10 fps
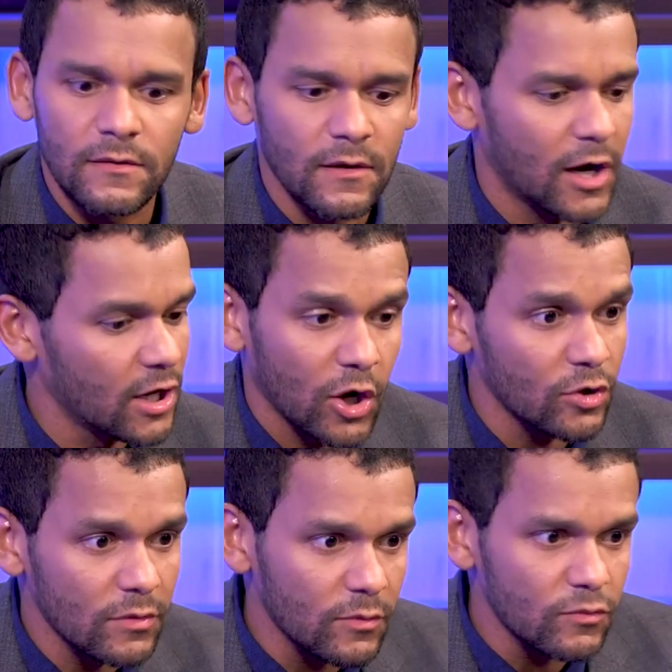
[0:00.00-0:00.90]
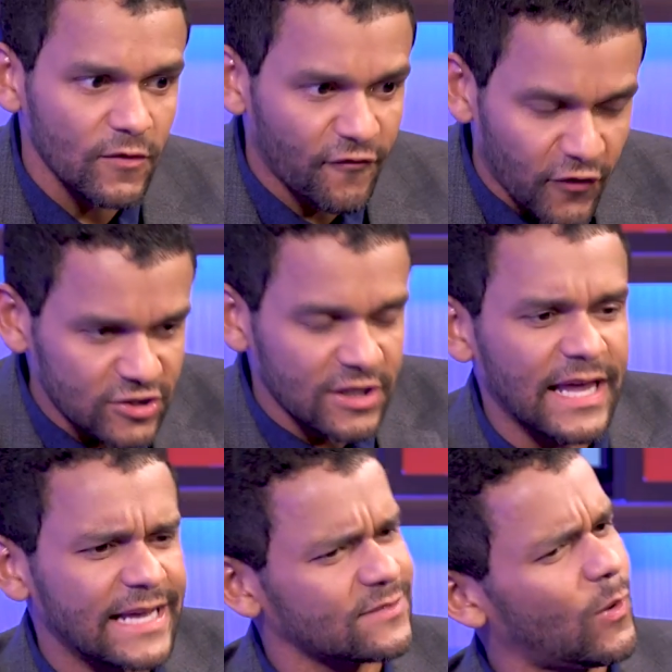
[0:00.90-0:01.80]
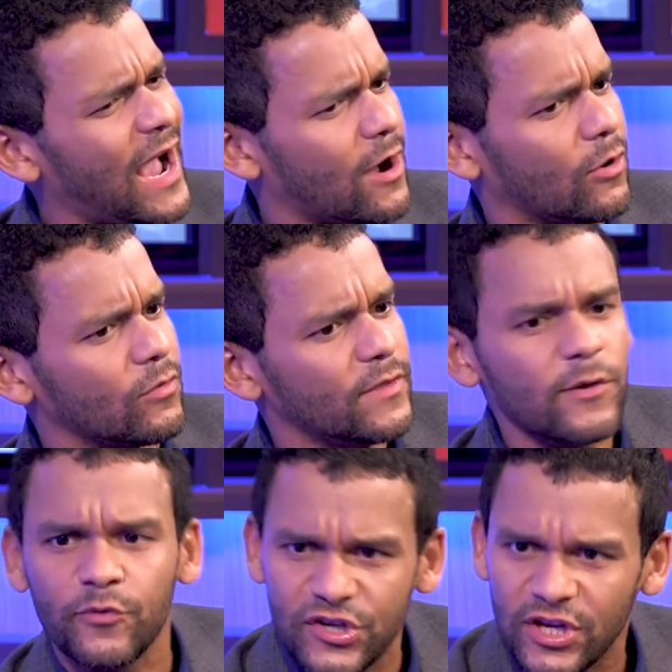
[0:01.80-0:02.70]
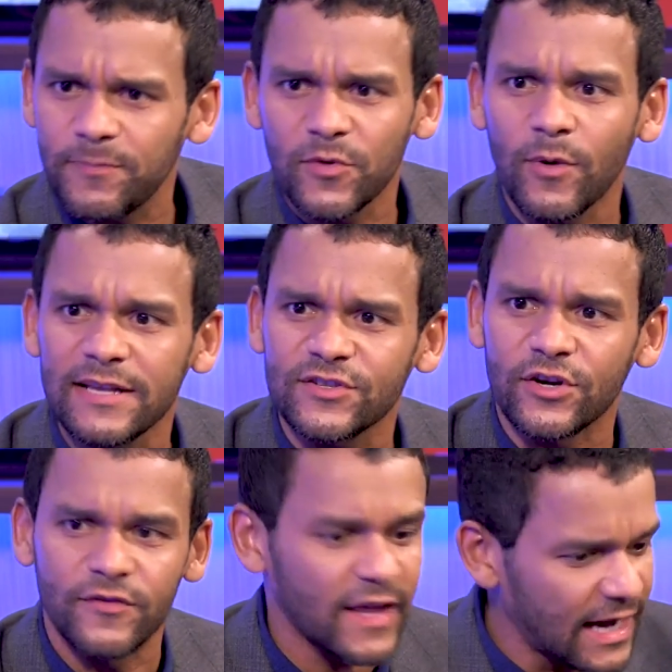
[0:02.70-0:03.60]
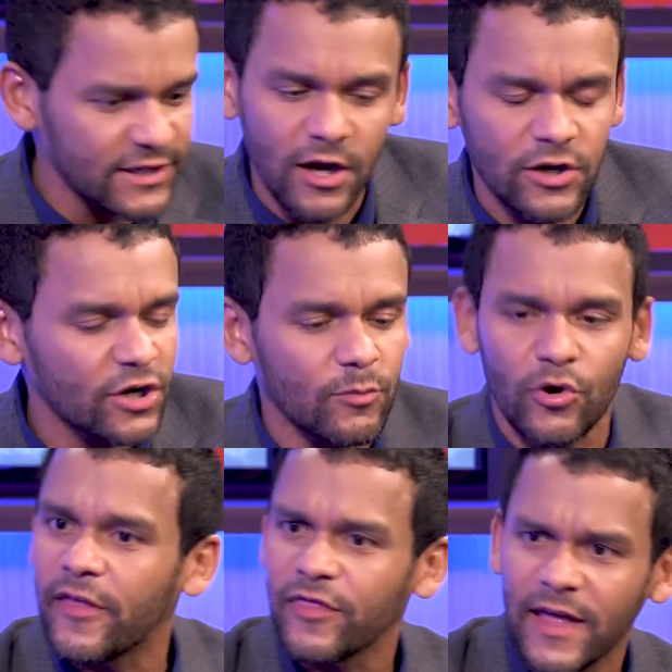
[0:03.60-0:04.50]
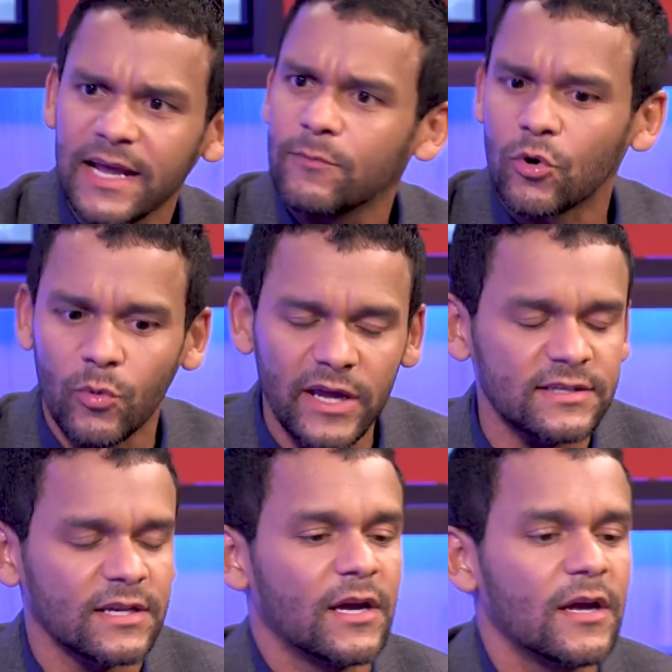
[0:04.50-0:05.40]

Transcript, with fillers: Uh, uh, the first glance, wow, they reshaped the roster. They got younger, more athletic, more wings.